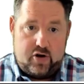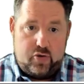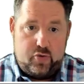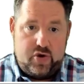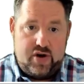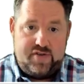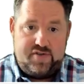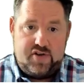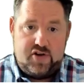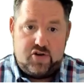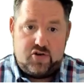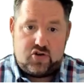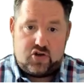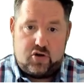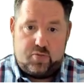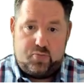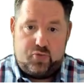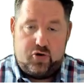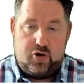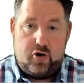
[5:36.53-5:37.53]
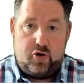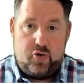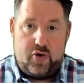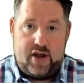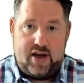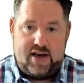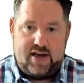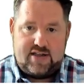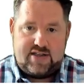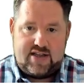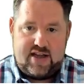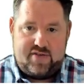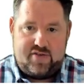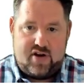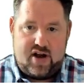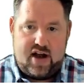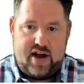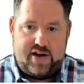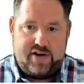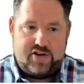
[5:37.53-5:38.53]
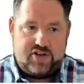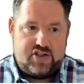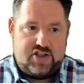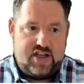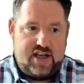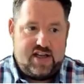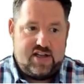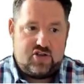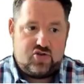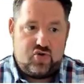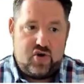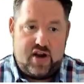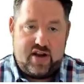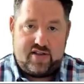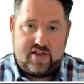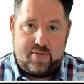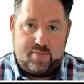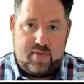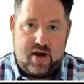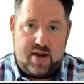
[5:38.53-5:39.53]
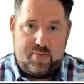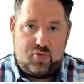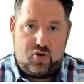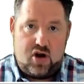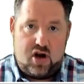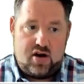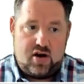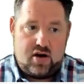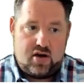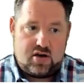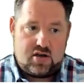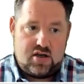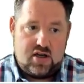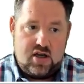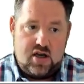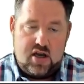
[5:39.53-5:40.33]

reviews or poor ratings have a higher sales rank than my product?